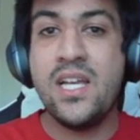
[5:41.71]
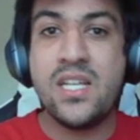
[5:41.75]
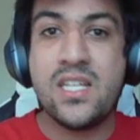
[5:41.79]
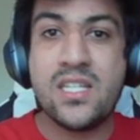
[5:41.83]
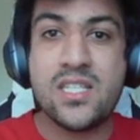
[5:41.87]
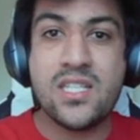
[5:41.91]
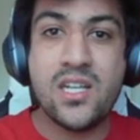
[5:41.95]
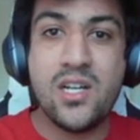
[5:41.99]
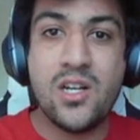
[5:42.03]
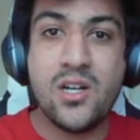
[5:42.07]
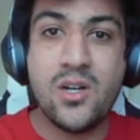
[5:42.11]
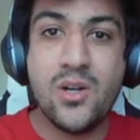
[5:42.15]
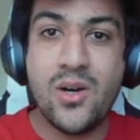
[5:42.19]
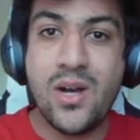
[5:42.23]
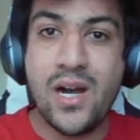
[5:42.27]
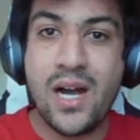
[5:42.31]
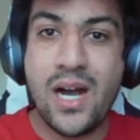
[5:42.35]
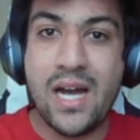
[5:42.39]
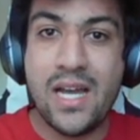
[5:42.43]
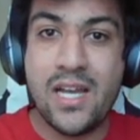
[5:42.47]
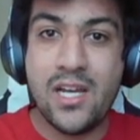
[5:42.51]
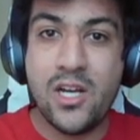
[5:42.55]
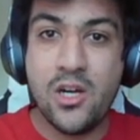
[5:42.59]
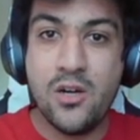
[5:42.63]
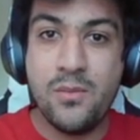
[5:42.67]
So
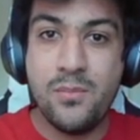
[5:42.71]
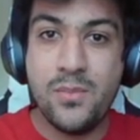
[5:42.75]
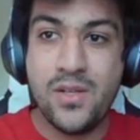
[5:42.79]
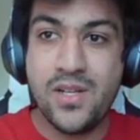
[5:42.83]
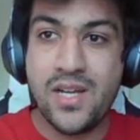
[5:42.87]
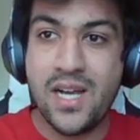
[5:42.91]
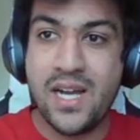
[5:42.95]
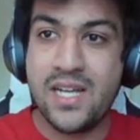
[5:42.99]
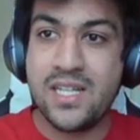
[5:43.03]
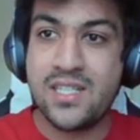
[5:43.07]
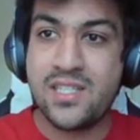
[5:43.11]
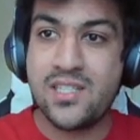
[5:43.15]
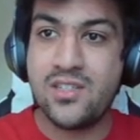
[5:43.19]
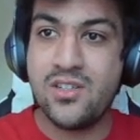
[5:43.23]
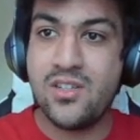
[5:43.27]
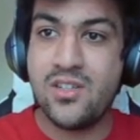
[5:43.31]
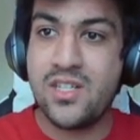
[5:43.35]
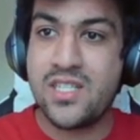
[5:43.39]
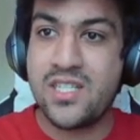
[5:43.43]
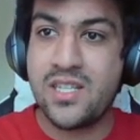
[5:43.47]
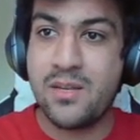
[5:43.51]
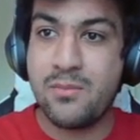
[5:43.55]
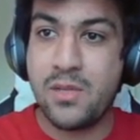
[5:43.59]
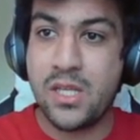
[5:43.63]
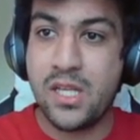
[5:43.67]
I hope you guys
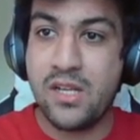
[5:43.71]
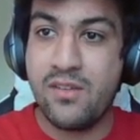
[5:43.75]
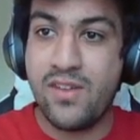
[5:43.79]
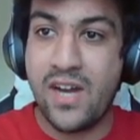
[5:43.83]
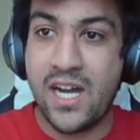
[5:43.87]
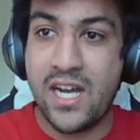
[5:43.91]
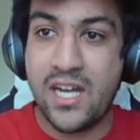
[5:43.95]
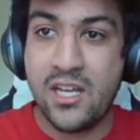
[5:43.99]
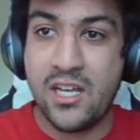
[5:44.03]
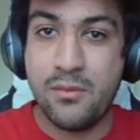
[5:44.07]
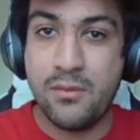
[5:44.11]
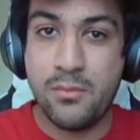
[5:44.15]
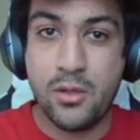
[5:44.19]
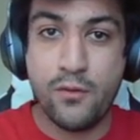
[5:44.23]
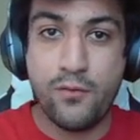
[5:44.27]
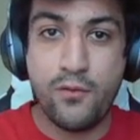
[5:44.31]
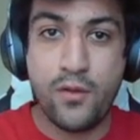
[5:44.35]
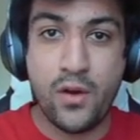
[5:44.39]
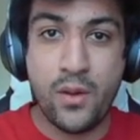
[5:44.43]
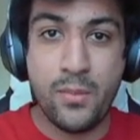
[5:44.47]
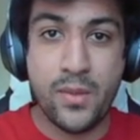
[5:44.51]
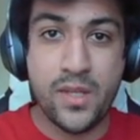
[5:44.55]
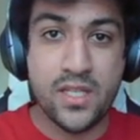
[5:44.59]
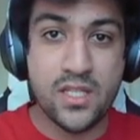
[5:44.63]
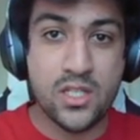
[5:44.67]
learned something valuable
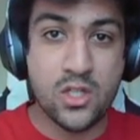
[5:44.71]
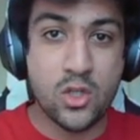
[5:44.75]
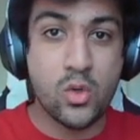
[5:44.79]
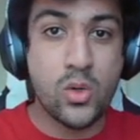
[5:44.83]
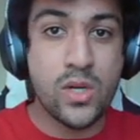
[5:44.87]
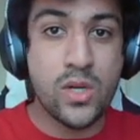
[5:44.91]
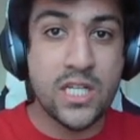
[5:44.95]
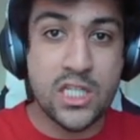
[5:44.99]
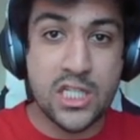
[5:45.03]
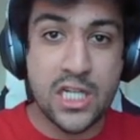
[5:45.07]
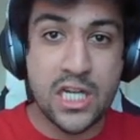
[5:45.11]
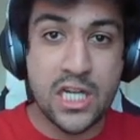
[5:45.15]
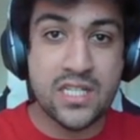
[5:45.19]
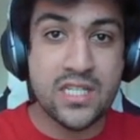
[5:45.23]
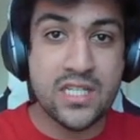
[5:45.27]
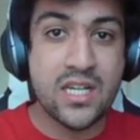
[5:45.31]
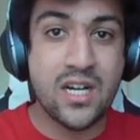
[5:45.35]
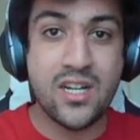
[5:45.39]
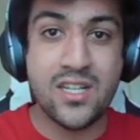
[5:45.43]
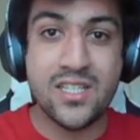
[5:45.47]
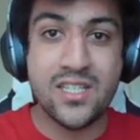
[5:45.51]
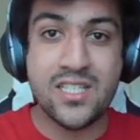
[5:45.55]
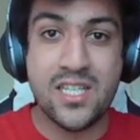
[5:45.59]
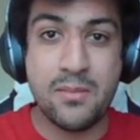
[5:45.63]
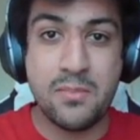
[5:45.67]
from this quick chess
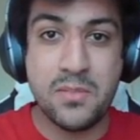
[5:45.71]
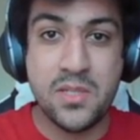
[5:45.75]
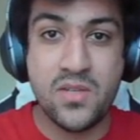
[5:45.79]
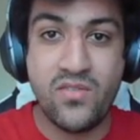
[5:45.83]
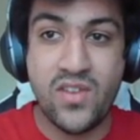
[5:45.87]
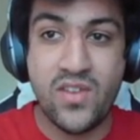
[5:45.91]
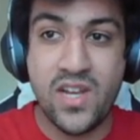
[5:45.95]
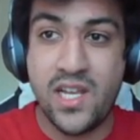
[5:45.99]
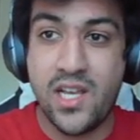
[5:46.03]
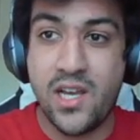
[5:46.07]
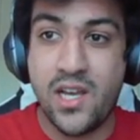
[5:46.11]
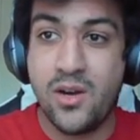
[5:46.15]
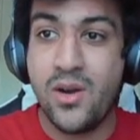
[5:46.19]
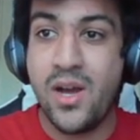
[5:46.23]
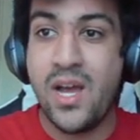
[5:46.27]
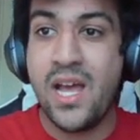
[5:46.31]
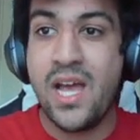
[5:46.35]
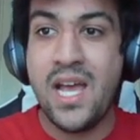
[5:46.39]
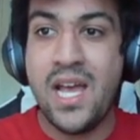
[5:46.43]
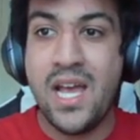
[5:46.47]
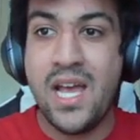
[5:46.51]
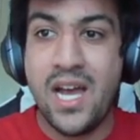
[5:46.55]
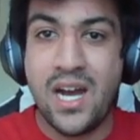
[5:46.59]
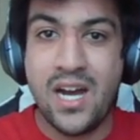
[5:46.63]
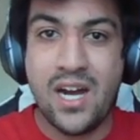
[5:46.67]
concepts video.
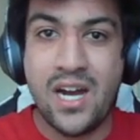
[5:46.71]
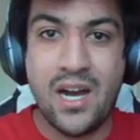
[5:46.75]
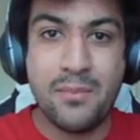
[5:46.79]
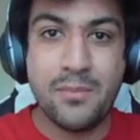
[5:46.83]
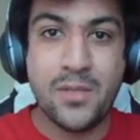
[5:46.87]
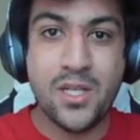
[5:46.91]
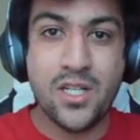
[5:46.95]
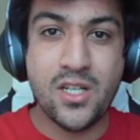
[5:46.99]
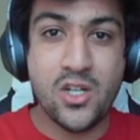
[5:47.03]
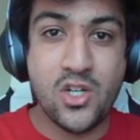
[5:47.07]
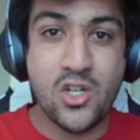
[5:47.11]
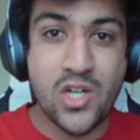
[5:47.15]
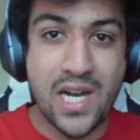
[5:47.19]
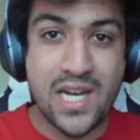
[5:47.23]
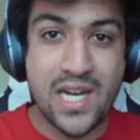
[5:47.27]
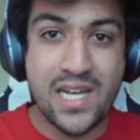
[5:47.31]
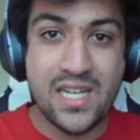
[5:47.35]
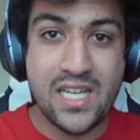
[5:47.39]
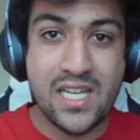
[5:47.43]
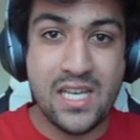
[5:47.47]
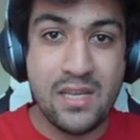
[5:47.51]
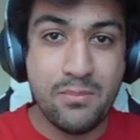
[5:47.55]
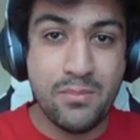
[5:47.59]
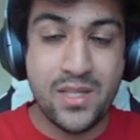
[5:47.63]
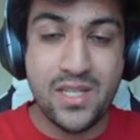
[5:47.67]
I'm going to try to
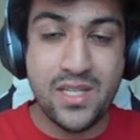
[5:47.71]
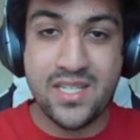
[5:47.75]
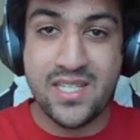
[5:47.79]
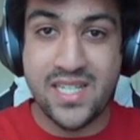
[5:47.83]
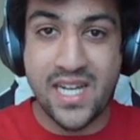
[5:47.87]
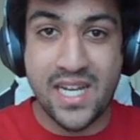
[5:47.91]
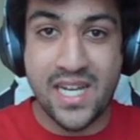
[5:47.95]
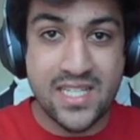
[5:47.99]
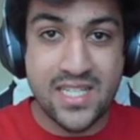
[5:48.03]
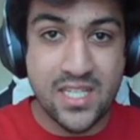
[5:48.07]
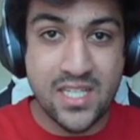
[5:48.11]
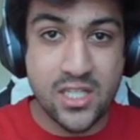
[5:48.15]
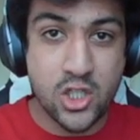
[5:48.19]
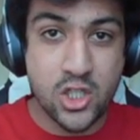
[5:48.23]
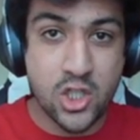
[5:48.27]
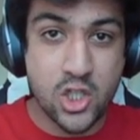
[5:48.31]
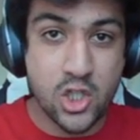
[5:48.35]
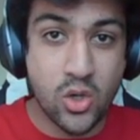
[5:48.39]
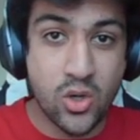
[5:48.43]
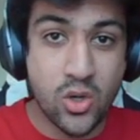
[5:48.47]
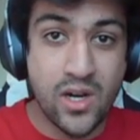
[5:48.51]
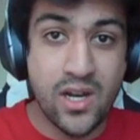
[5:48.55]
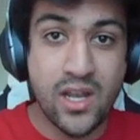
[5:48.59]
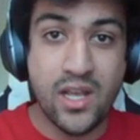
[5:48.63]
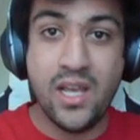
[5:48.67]
keep these nice and
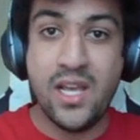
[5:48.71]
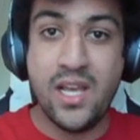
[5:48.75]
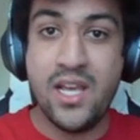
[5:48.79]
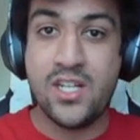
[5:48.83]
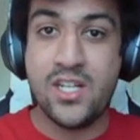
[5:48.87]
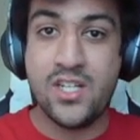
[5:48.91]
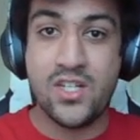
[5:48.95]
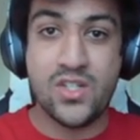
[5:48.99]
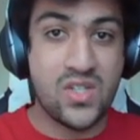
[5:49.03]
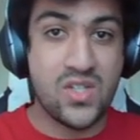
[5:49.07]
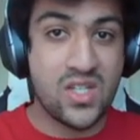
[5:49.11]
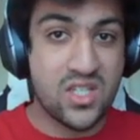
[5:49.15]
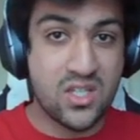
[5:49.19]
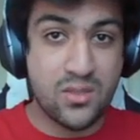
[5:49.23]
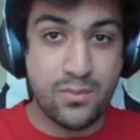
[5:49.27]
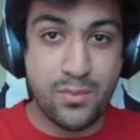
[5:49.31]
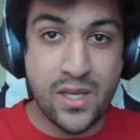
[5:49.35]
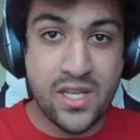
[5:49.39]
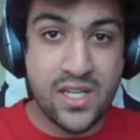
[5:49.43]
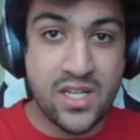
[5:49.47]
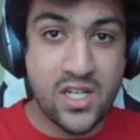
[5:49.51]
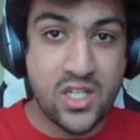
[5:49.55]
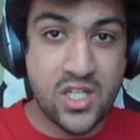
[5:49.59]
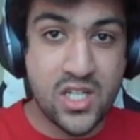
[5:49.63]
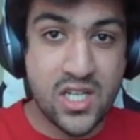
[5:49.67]
short, just
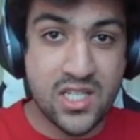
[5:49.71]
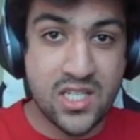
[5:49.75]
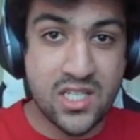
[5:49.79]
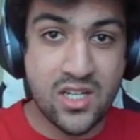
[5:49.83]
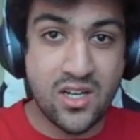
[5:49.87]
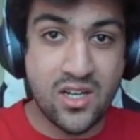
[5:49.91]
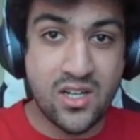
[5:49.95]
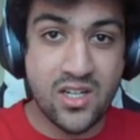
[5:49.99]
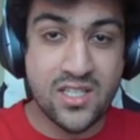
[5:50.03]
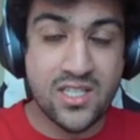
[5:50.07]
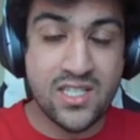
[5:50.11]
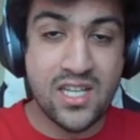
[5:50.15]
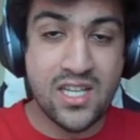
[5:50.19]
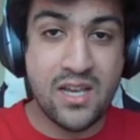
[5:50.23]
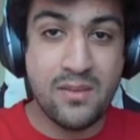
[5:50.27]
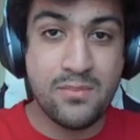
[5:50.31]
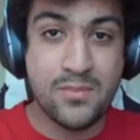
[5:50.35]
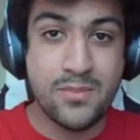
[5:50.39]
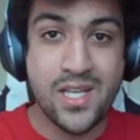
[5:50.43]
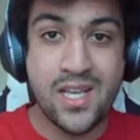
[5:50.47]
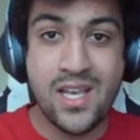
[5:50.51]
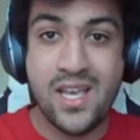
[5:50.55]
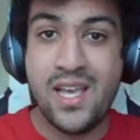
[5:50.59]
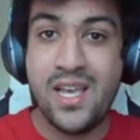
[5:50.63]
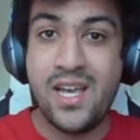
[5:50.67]
explain a chess
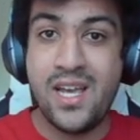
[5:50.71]
concept